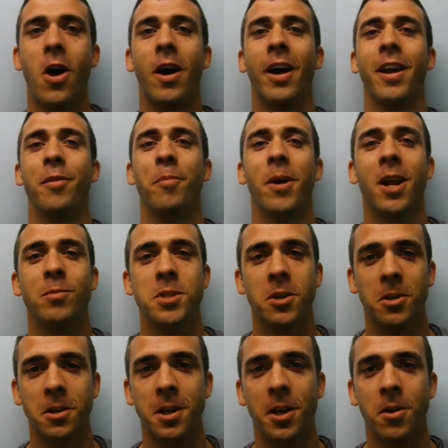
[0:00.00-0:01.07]
Hi, my name
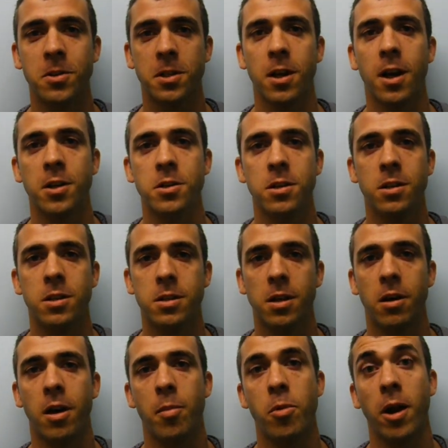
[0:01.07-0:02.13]
is Doctor Dion
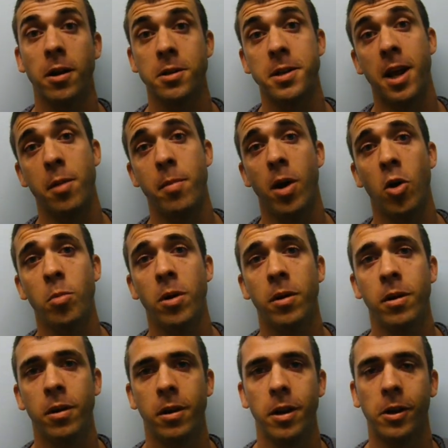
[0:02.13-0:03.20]
Sargent. So I practice down in
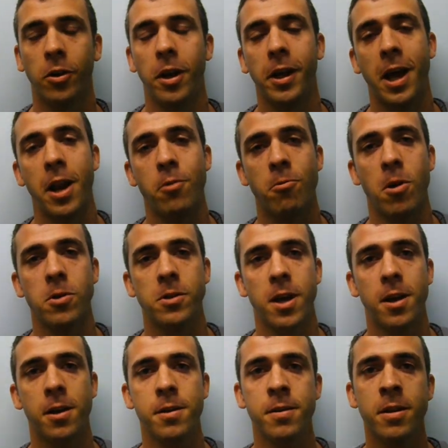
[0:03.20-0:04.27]
Melbourne in a clinic down in
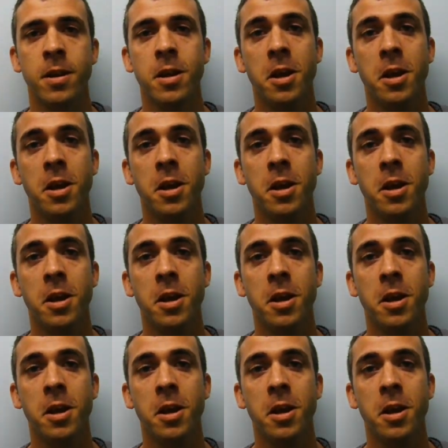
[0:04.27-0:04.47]
Rosanna.